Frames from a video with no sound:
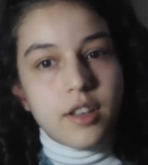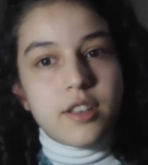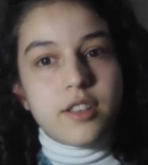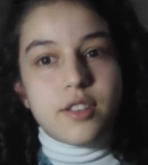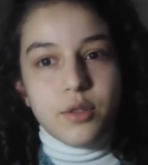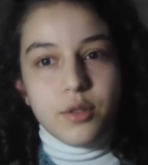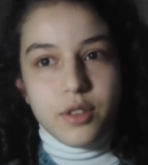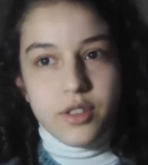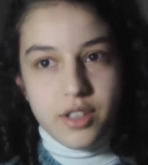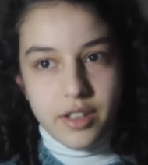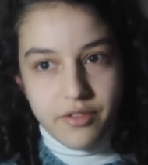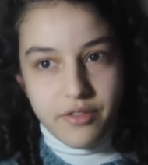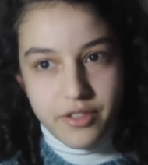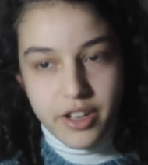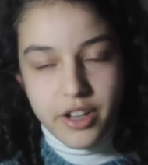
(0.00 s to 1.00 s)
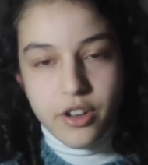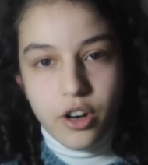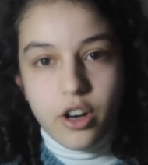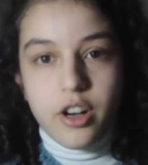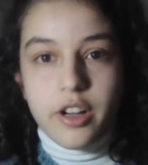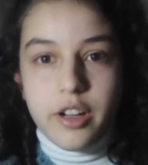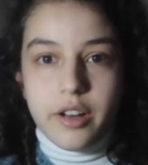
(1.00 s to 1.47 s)
So it's a very
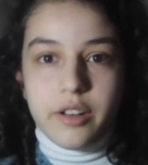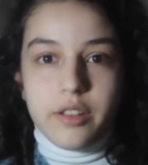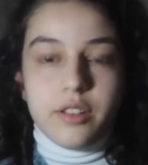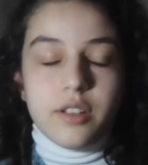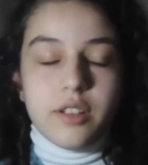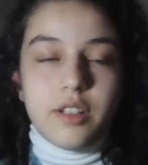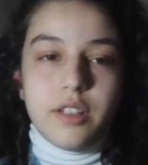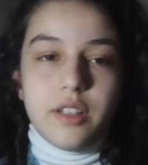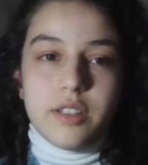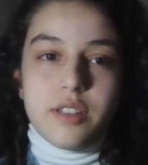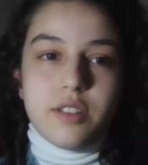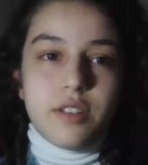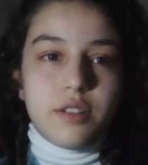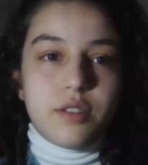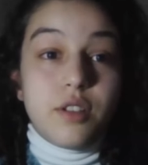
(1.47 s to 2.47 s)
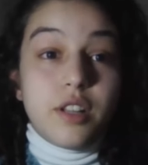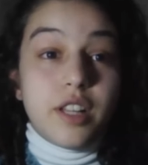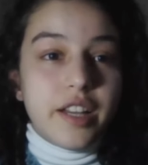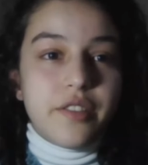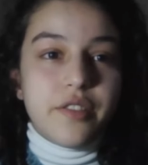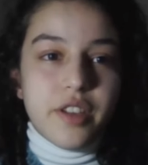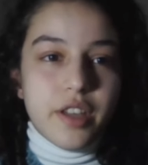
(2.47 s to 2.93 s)
hard to
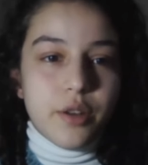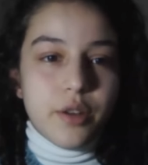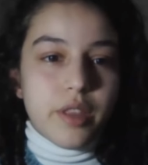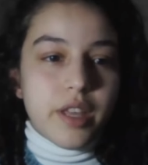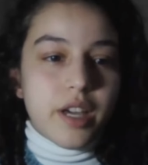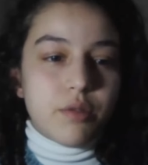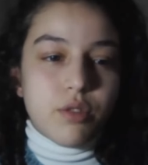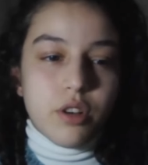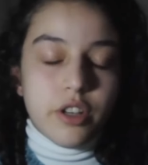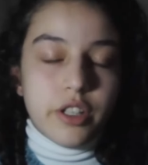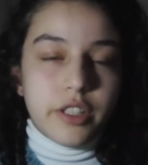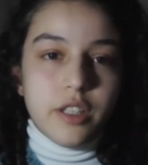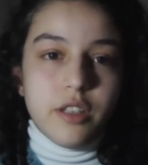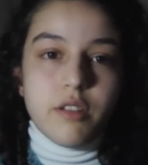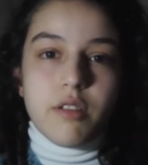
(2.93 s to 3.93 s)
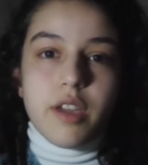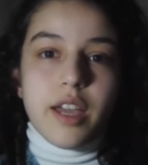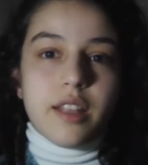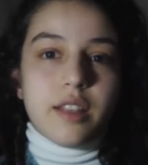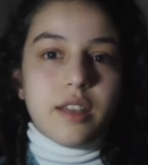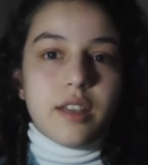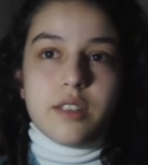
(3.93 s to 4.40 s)
live here without an ID. You
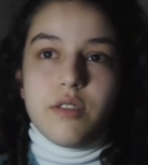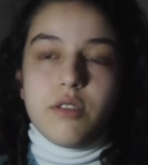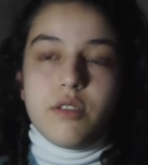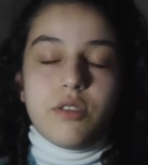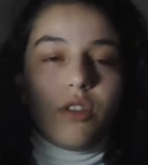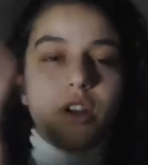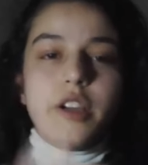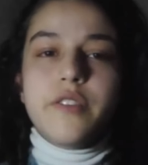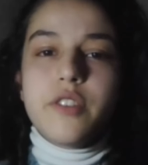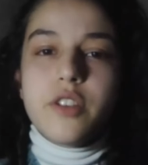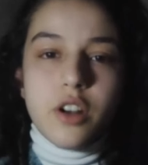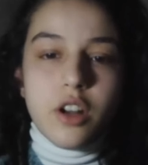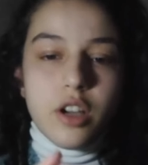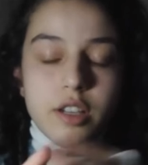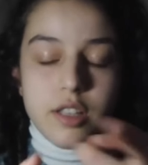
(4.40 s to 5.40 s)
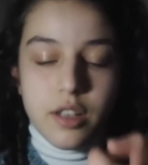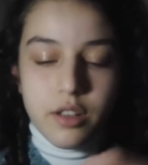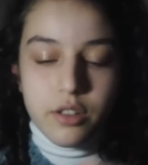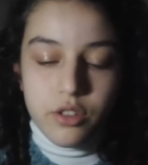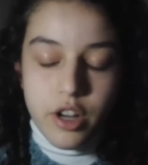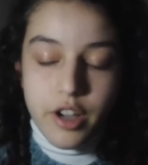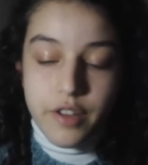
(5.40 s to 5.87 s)
can't get your
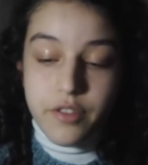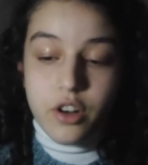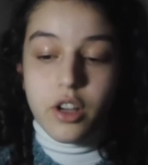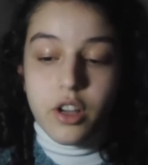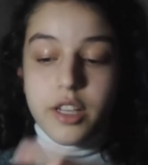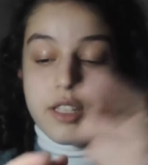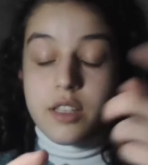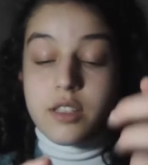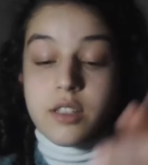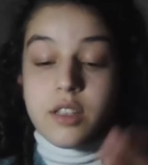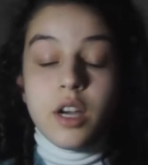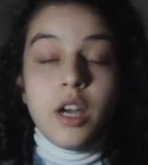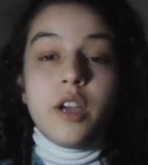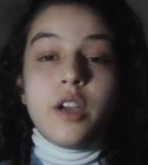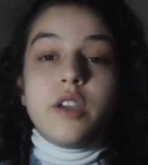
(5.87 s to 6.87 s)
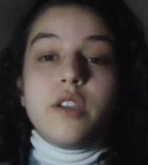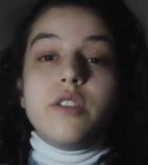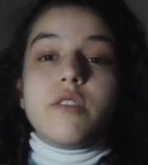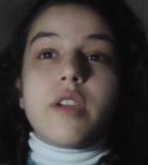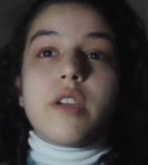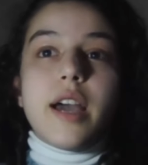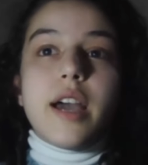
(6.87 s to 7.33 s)
driver license.
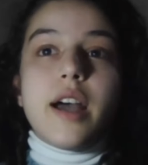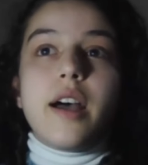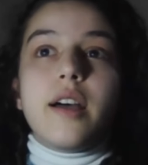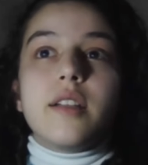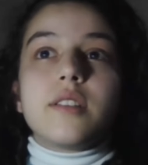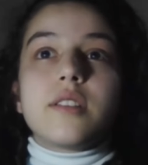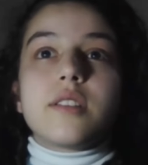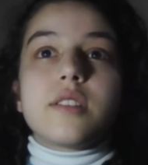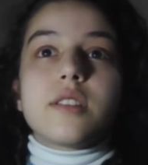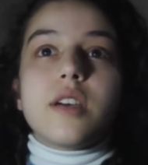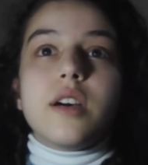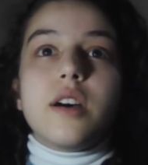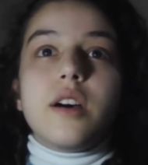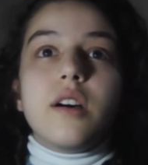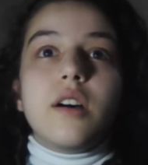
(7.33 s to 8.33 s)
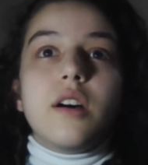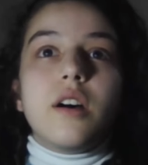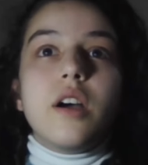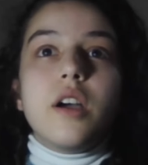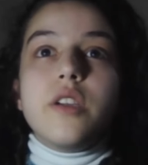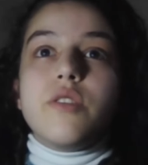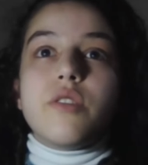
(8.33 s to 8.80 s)
You can't
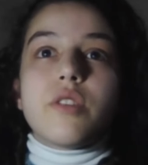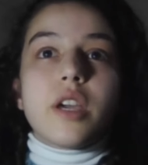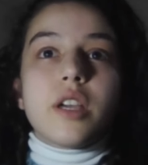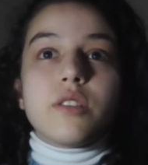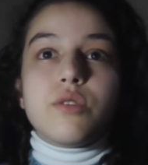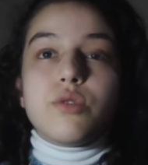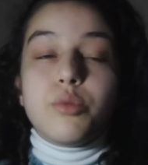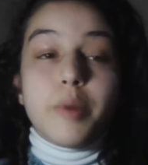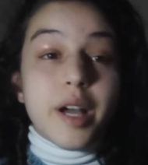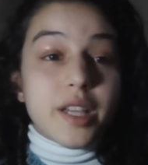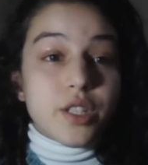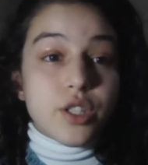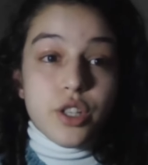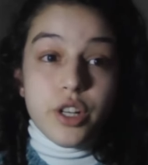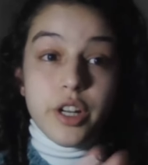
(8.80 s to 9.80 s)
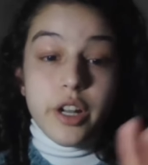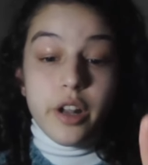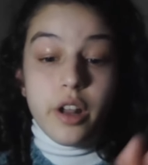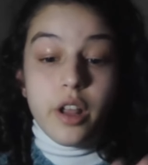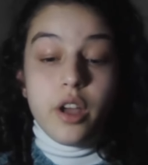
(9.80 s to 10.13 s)
do master.